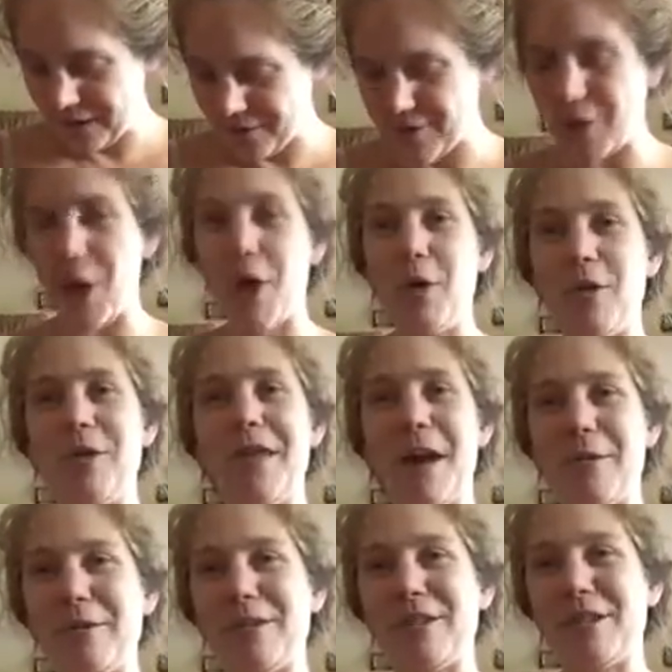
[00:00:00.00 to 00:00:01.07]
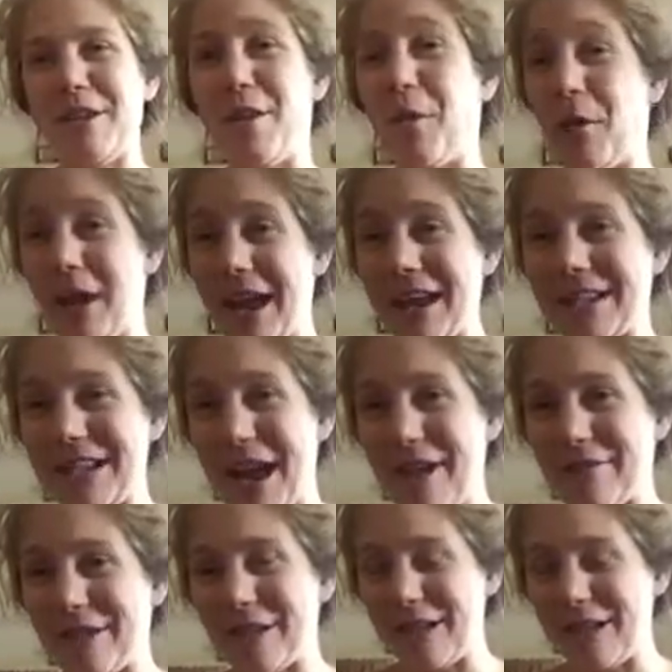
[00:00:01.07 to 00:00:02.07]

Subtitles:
So that was annoying to have to